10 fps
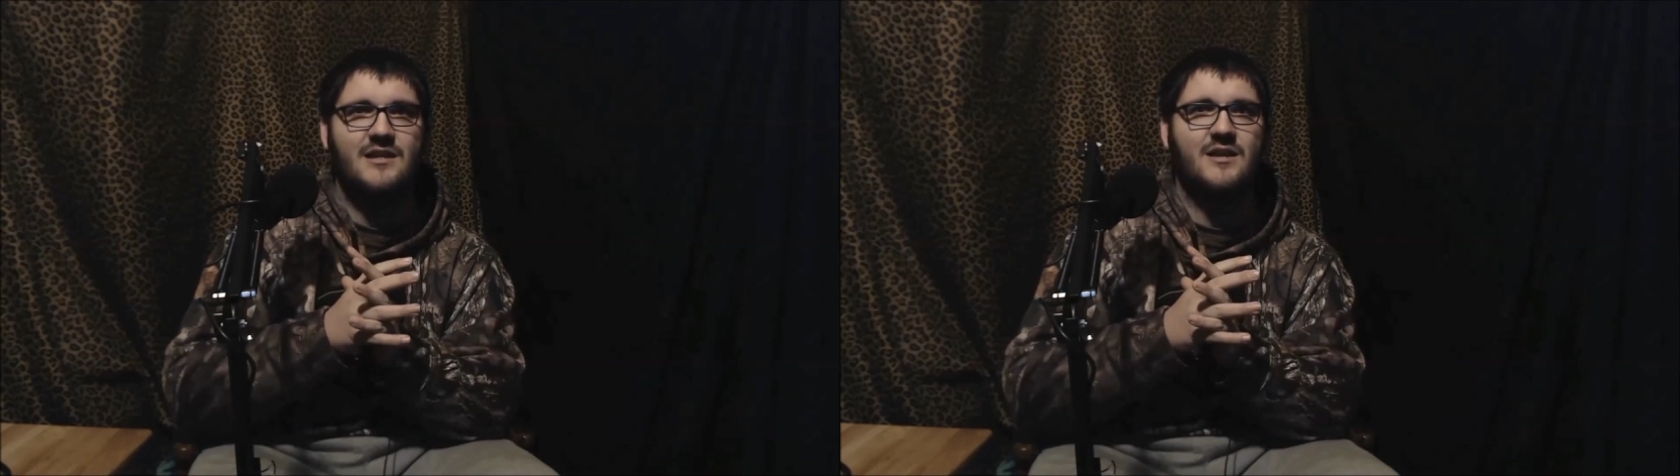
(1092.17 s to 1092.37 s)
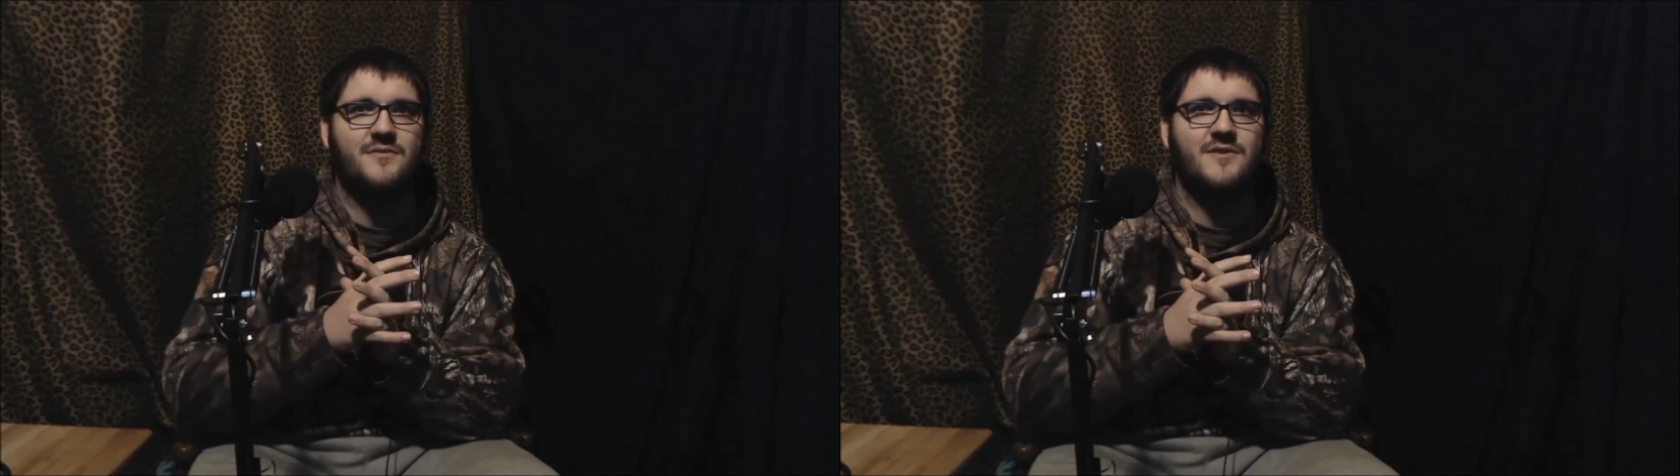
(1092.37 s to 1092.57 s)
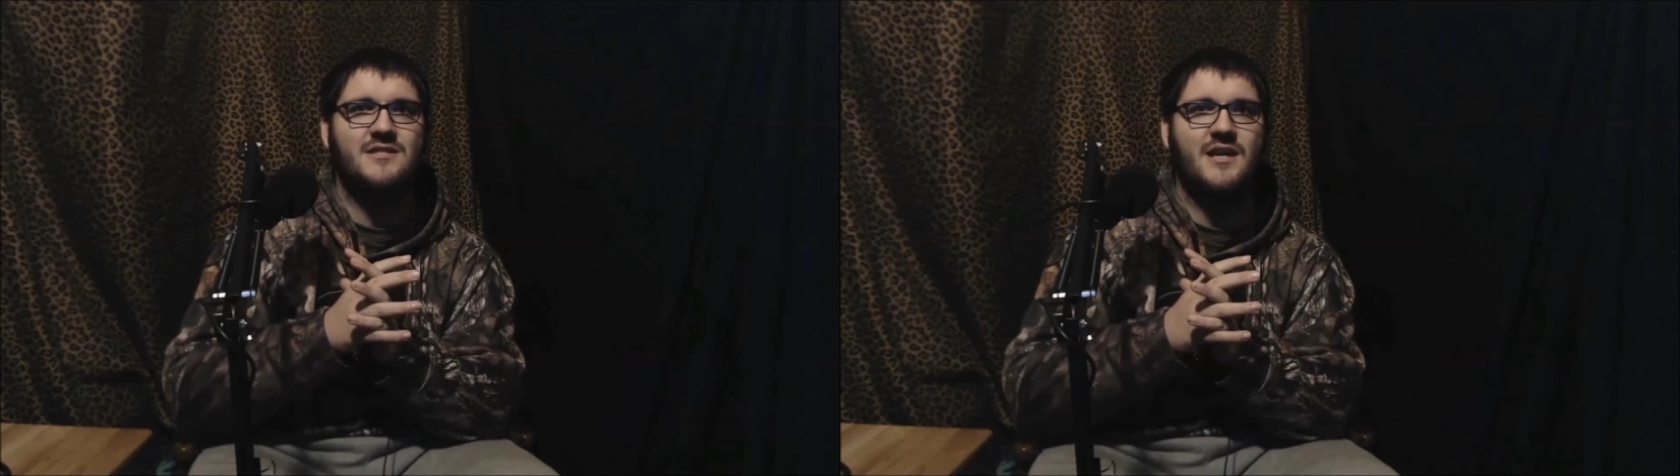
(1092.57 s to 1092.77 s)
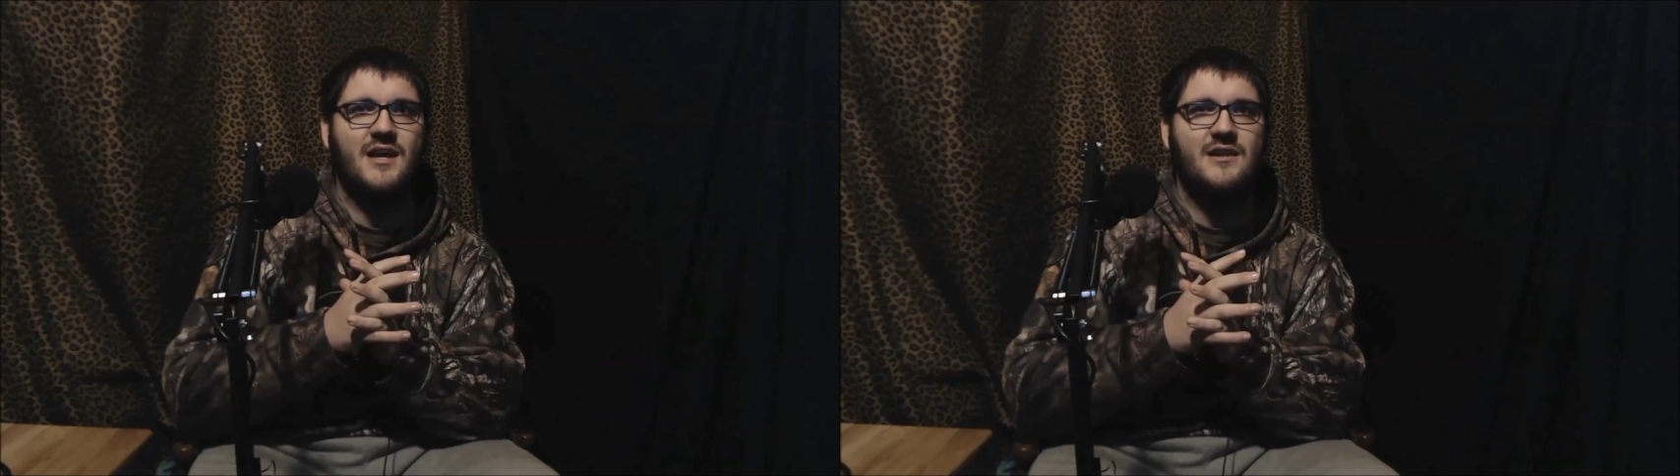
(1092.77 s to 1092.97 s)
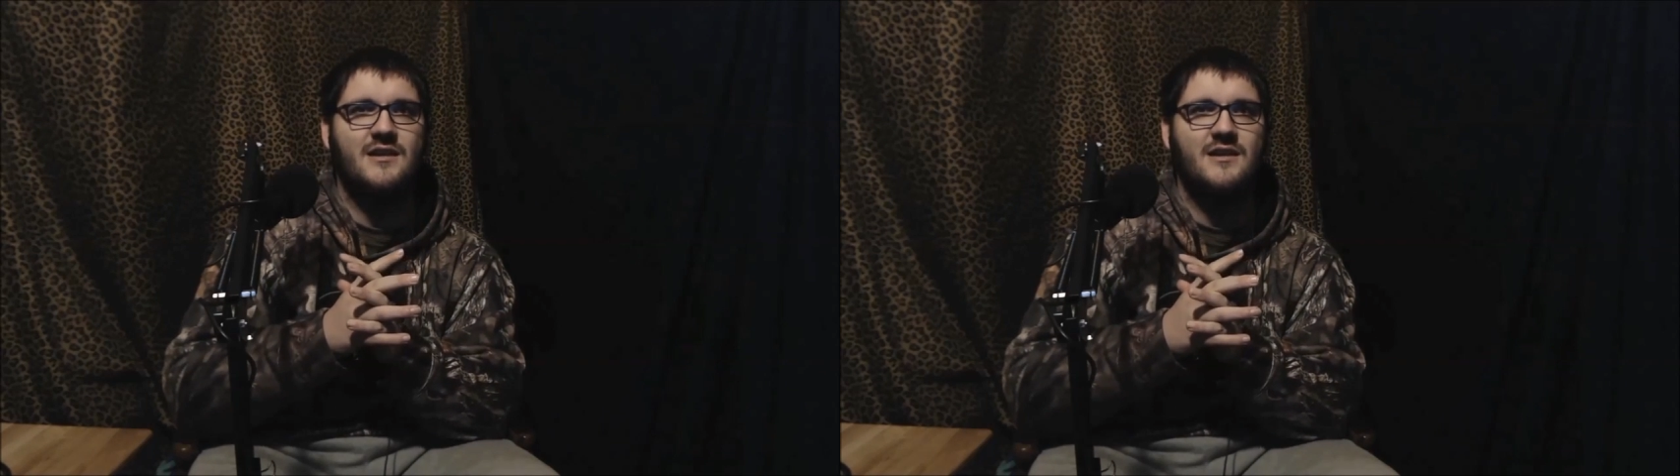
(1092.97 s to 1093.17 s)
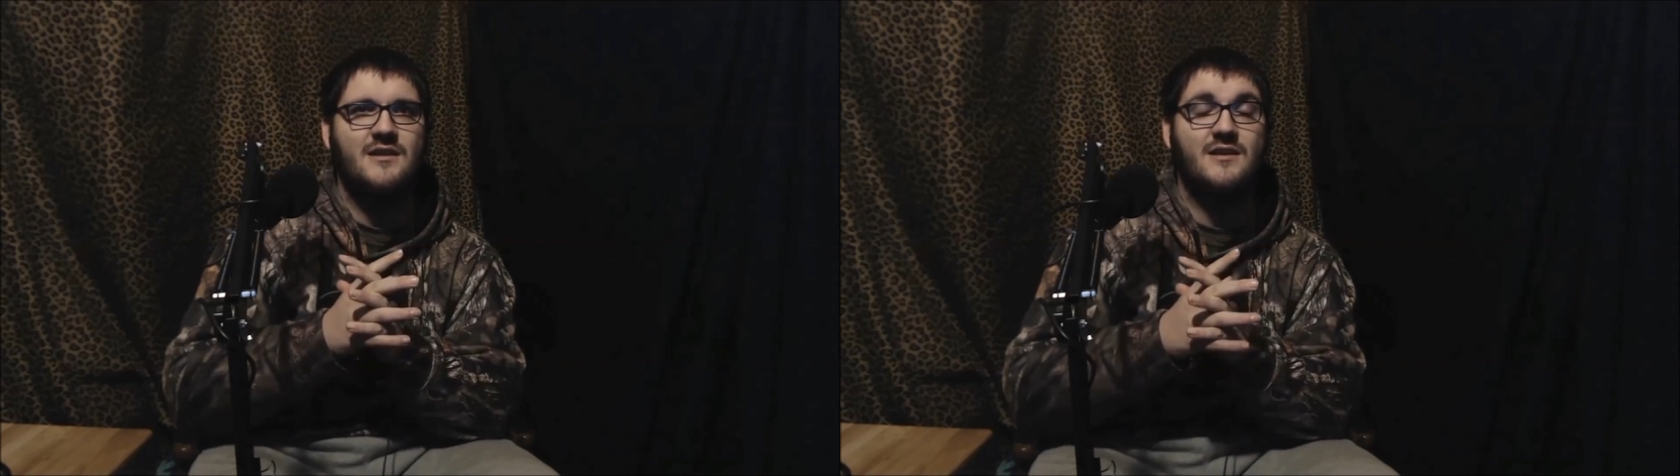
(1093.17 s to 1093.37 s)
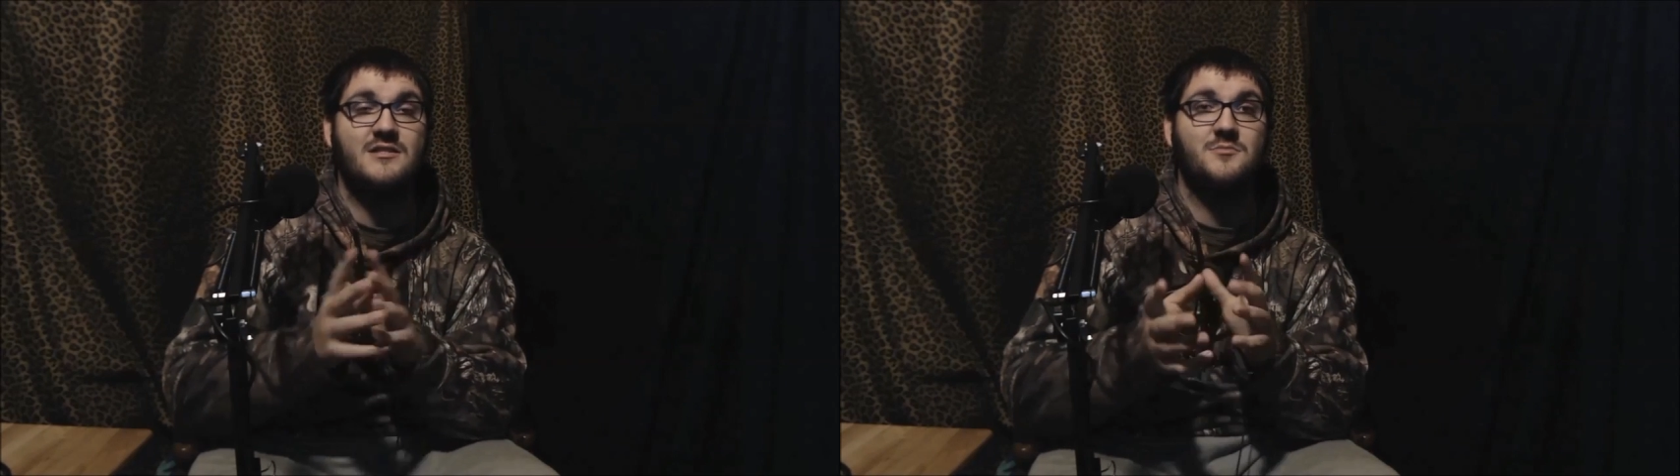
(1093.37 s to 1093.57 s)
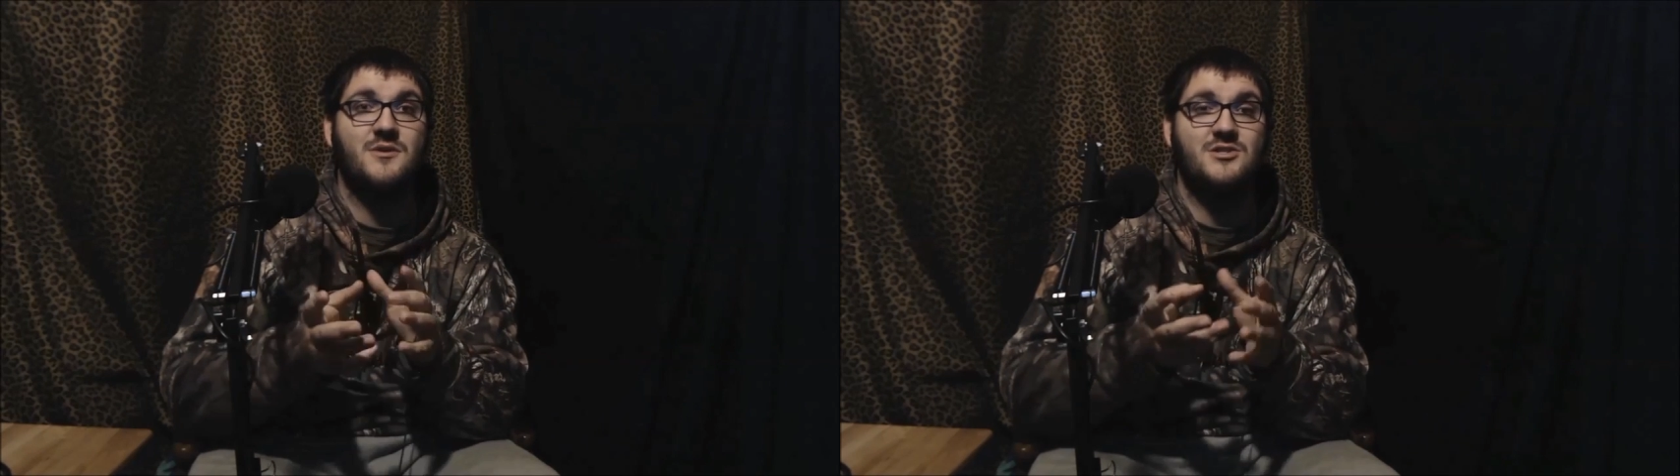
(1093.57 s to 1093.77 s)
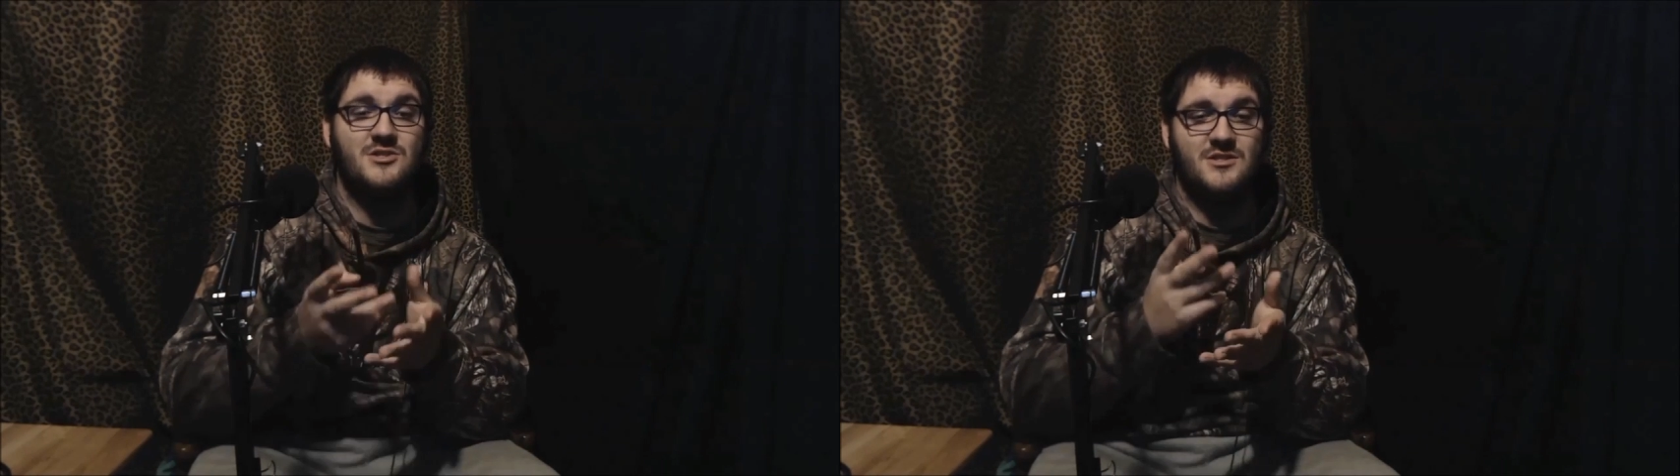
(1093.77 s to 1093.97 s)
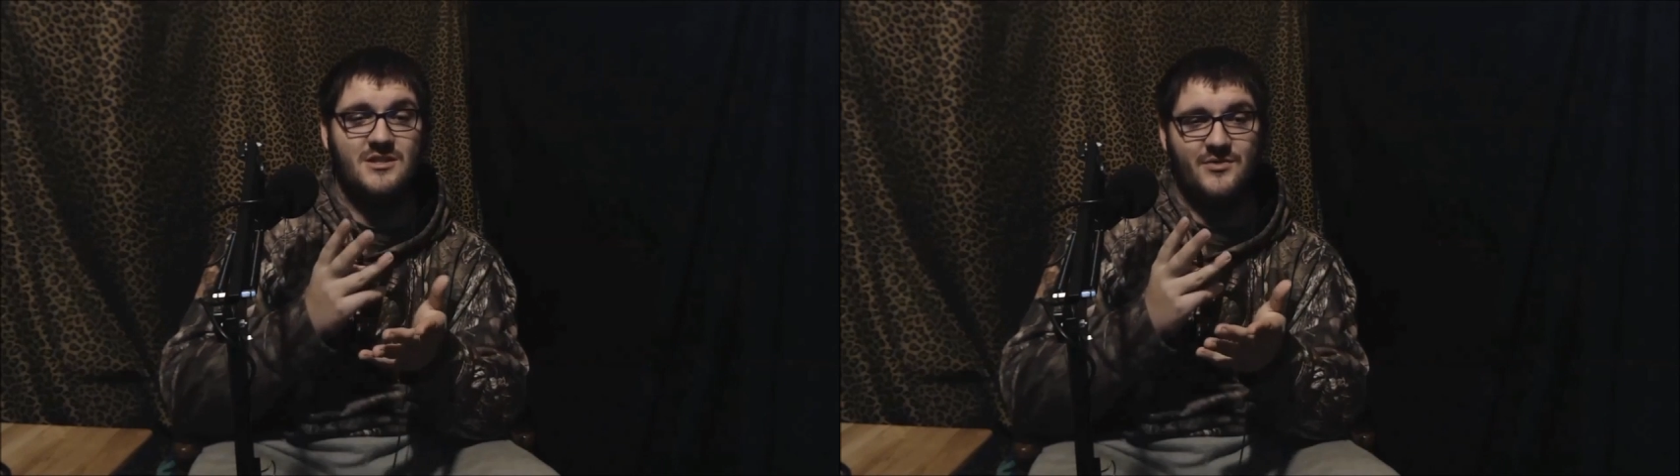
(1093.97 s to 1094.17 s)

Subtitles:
gotta fix that. Not to mention,